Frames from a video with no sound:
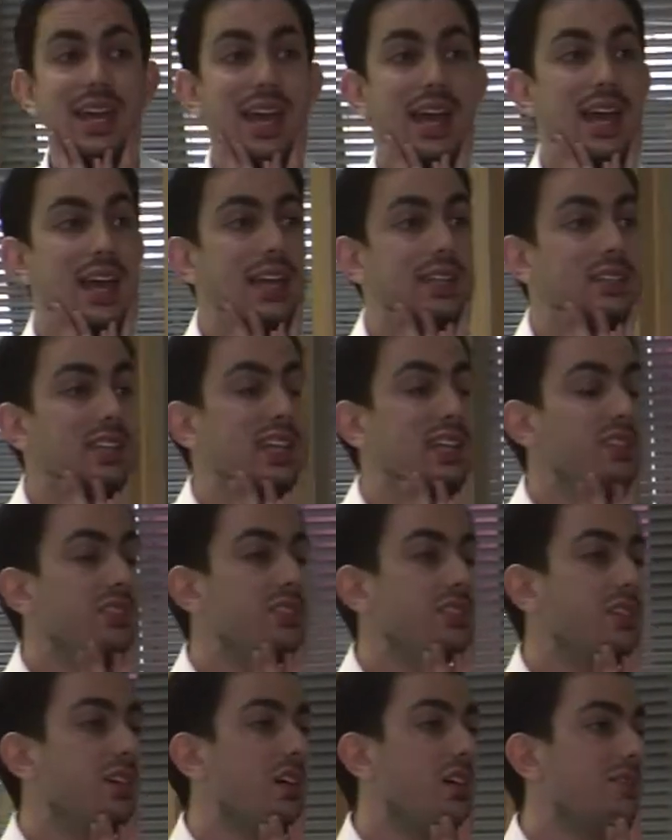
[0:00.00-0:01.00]
And in a
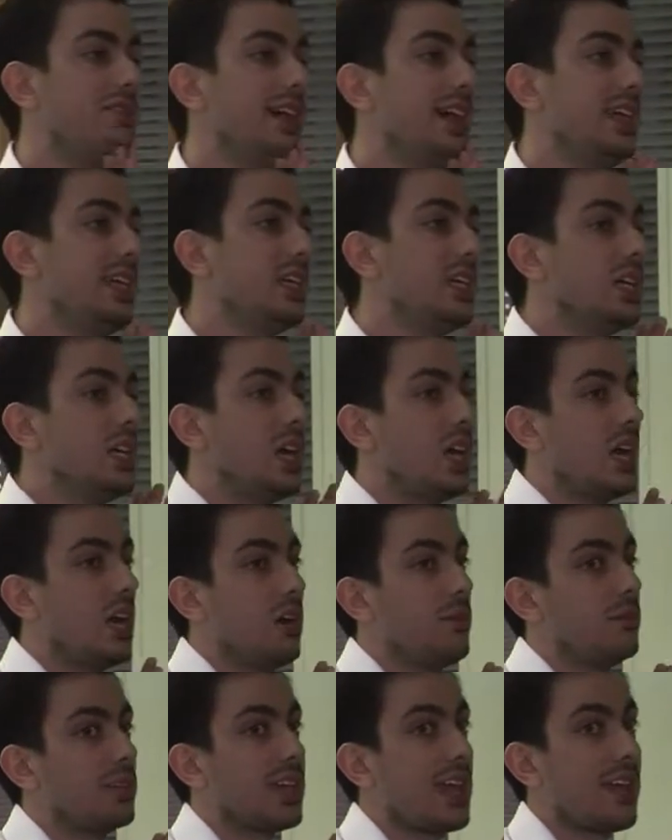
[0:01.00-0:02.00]
survey
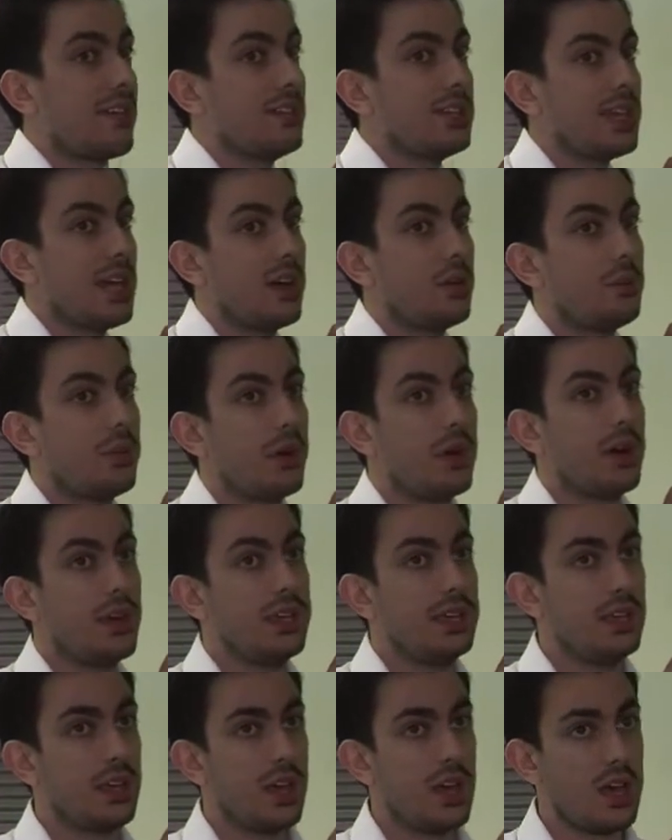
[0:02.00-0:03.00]
carried out
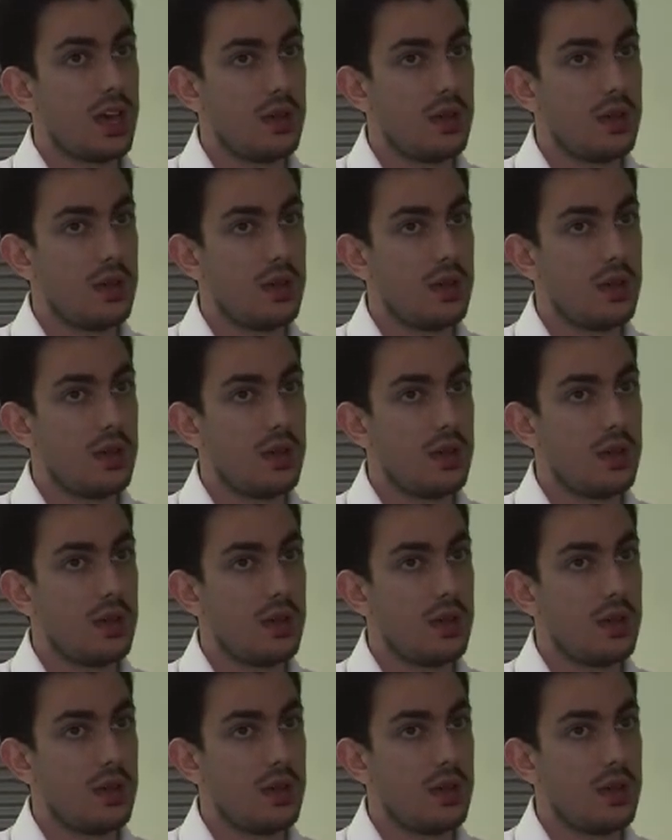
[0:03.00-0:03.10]
by